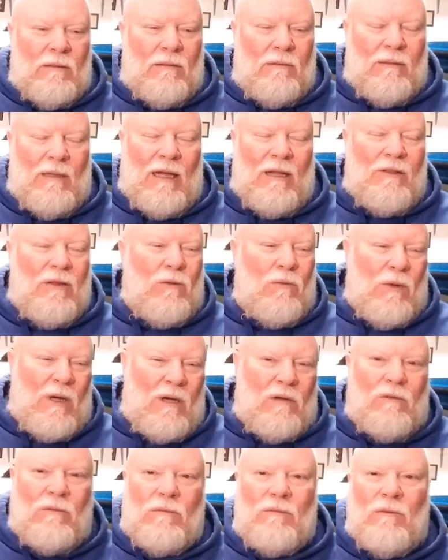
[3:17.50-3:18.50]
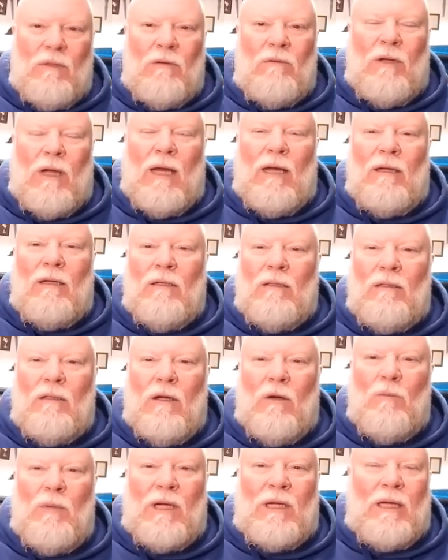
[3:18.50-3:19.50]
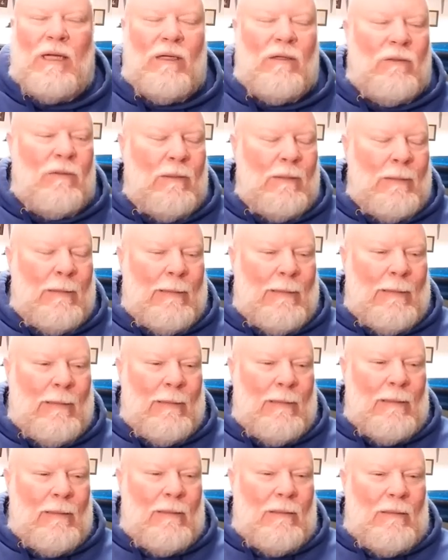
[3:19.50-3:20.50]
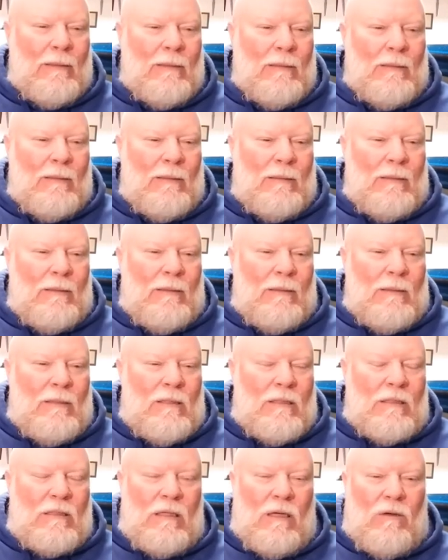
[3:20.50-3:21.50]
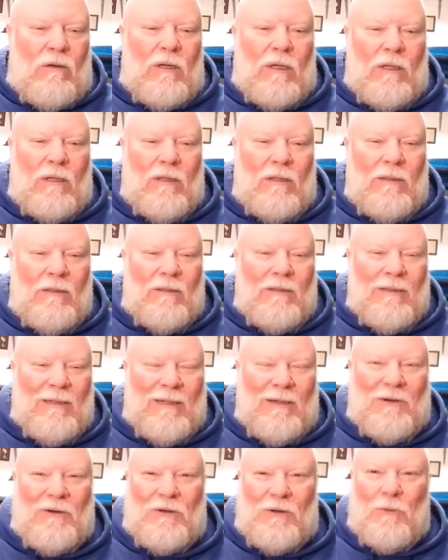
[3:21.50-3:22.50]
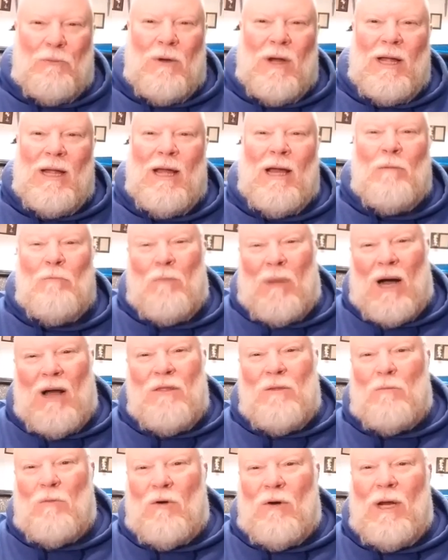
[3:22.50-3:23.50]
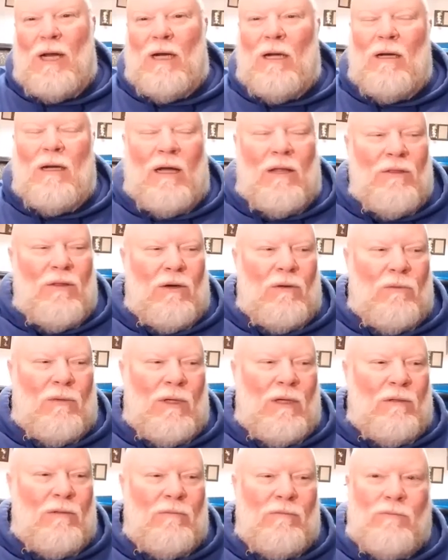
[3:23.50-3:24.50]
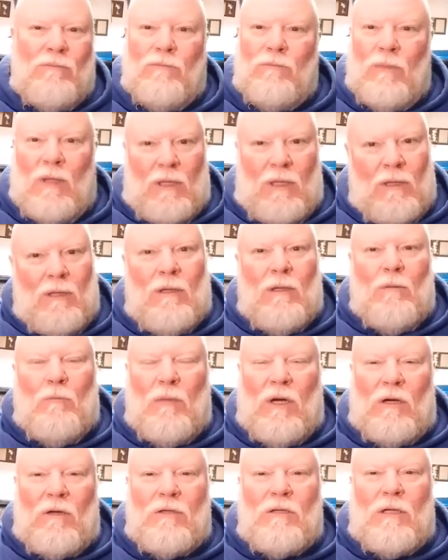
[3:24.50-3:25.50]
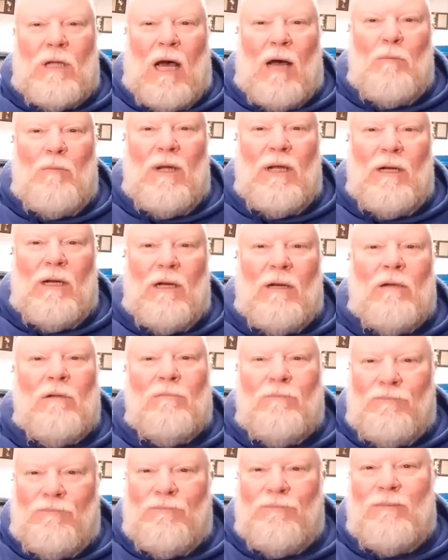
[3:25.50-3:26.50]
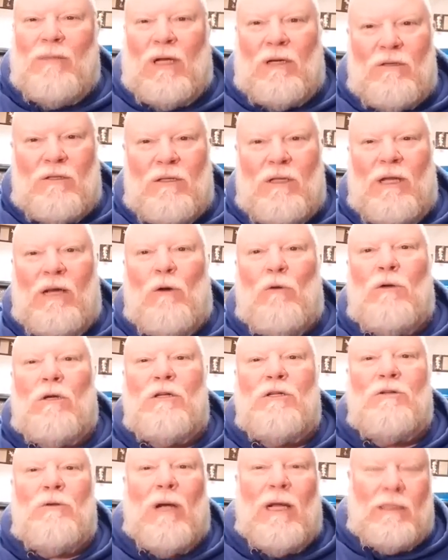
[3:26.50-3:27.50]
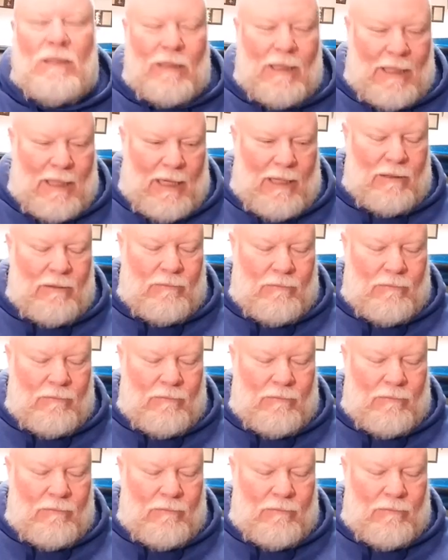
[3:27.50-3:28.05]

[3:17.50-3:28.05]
I thought, well, okay, no big deal. So on the way up by the marina, I thought, well, better stop in here. There's the old distress again.